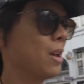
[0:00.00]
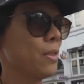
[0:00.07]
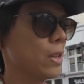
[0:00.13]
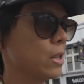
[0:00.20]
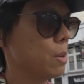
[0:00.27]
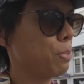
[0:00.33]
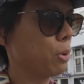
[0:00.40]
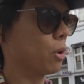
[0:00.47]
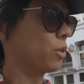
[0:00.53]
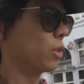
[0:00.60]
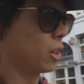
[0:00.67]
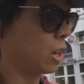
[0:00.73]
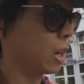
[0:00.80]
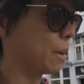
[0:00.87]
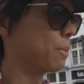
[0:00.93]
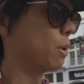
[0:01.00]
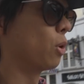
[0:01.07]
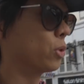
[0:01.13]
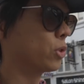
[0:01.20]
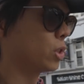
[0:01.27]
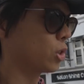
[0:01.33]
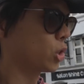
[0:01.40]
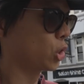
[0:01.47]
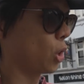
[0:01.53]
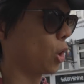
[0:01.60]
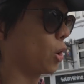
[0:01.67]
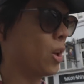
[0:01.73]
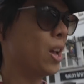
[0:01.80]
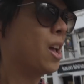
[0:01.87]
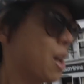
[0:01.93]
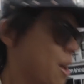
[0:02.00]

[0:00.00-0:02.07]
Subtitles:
Then you put the clip onto your shirt